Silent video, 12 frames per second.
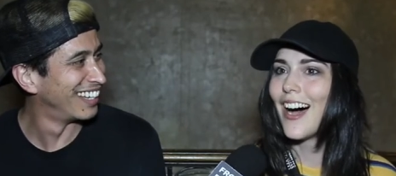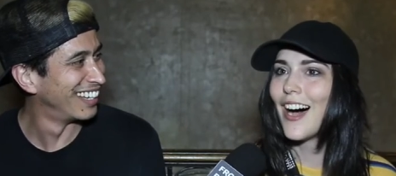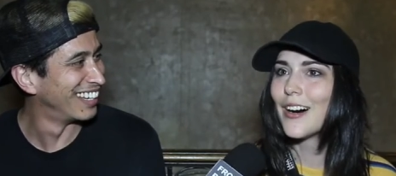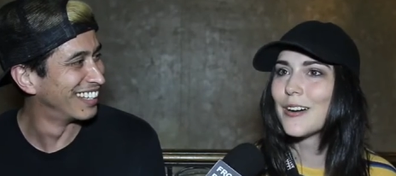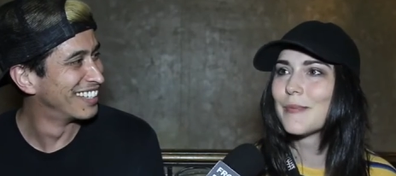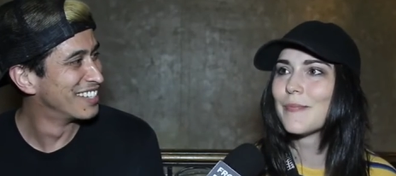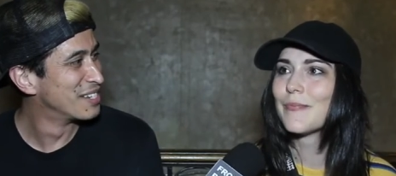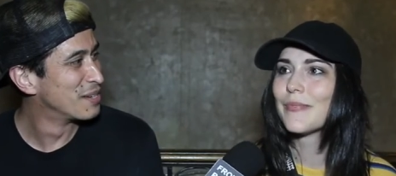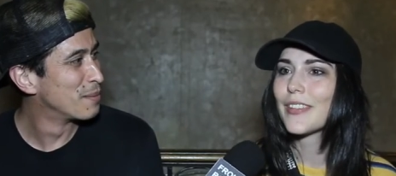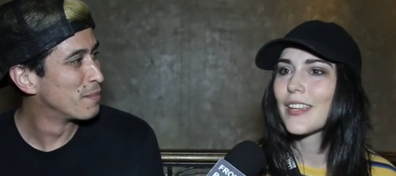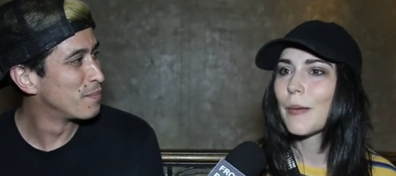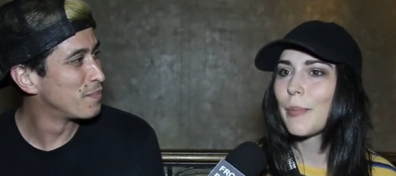Speaker 1: Um,
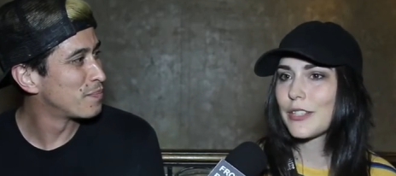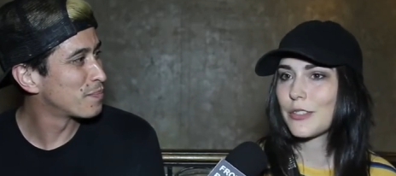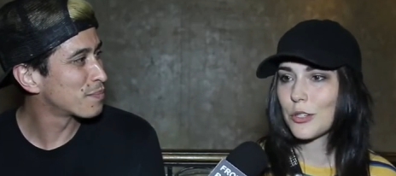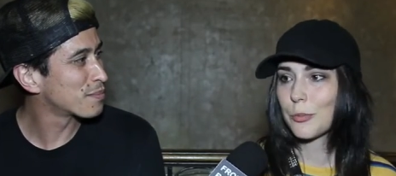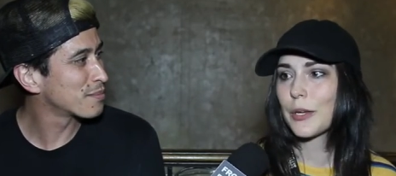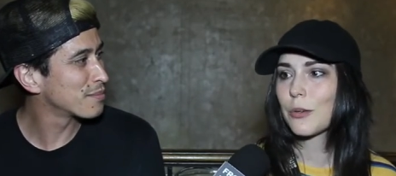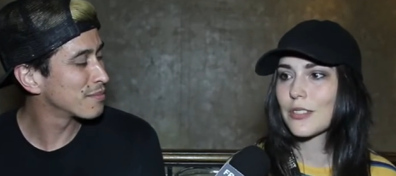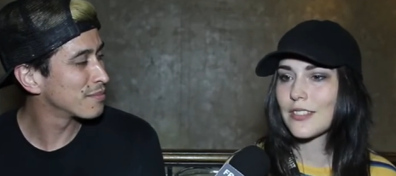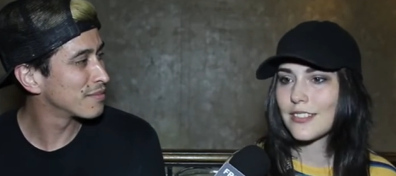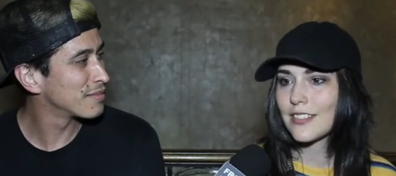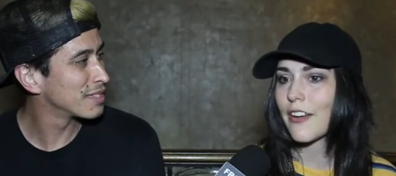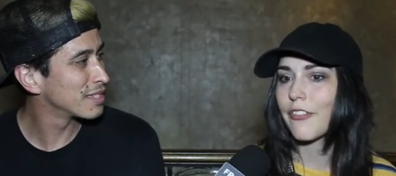but Toothpick was
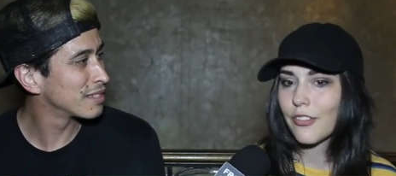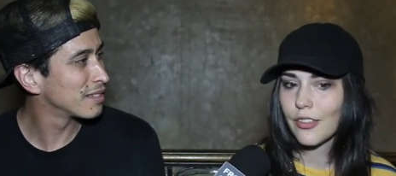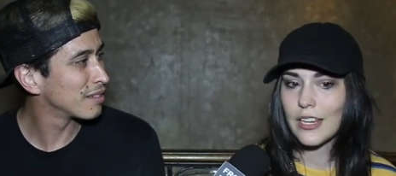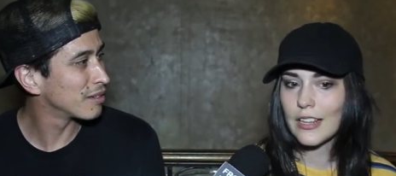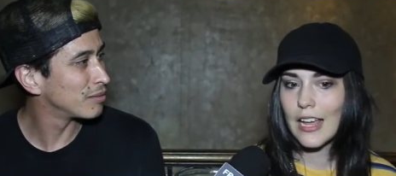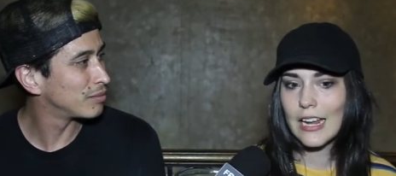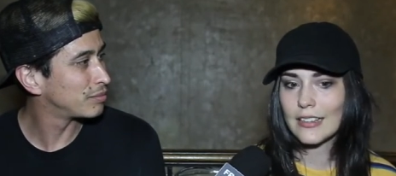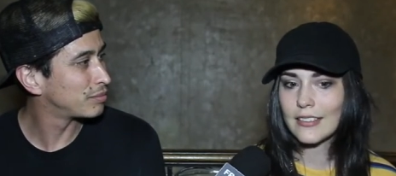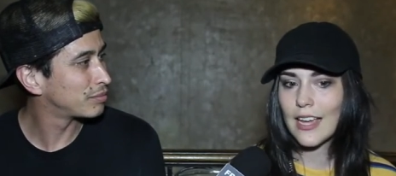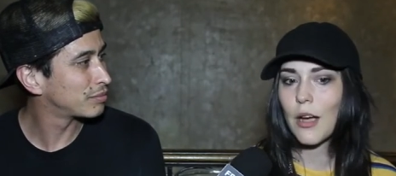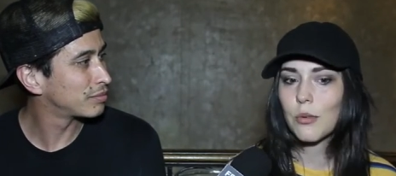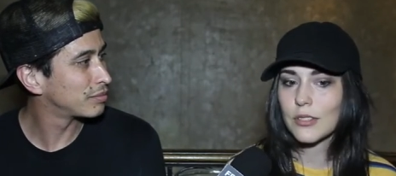definitely like
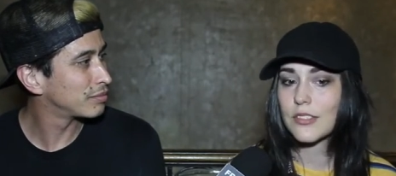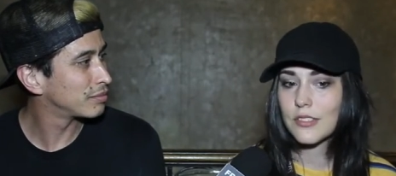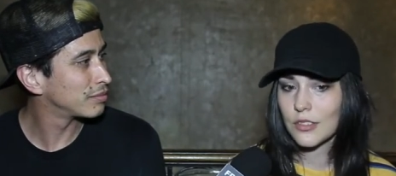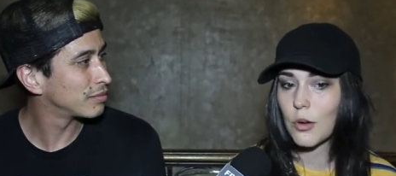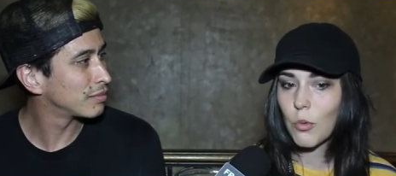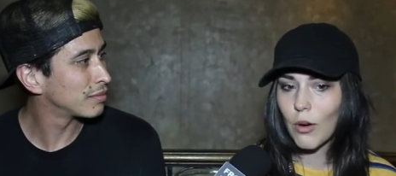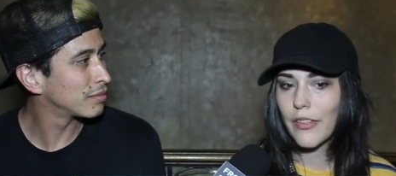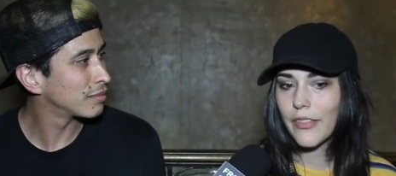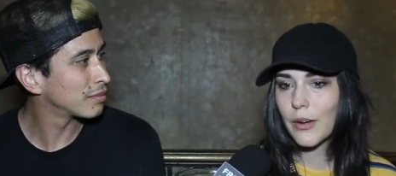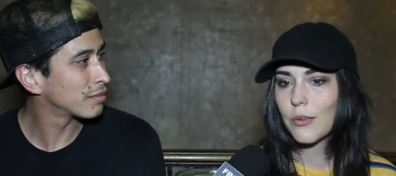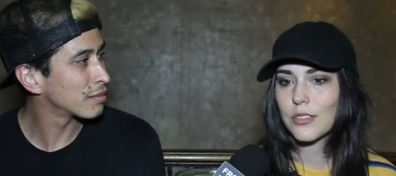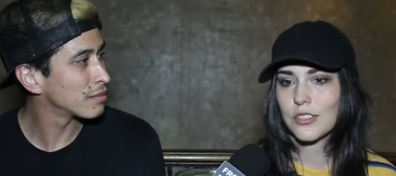that was the one
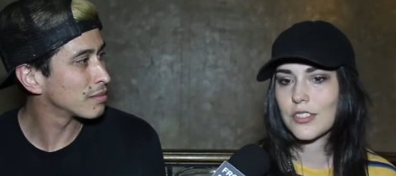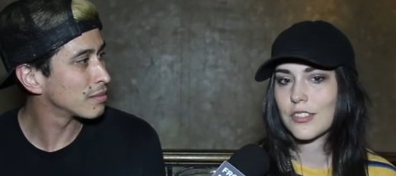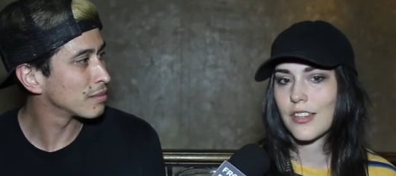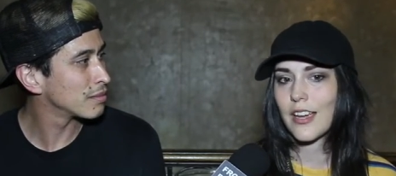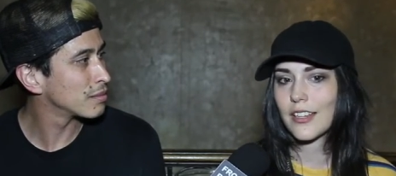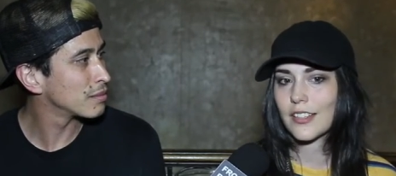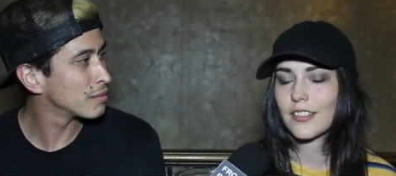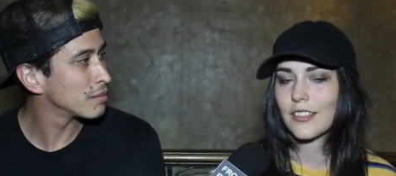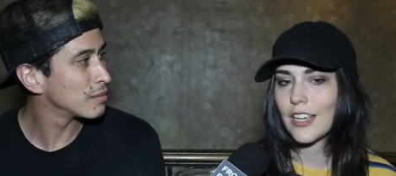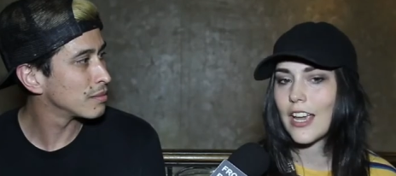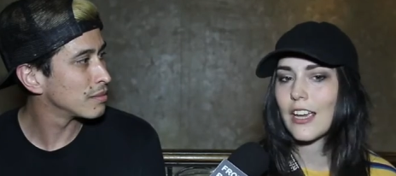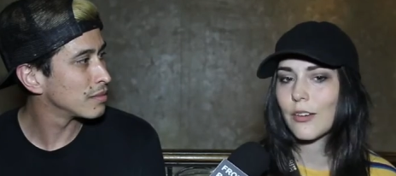that was just like
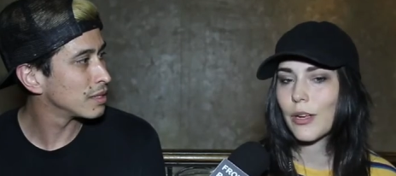yeah.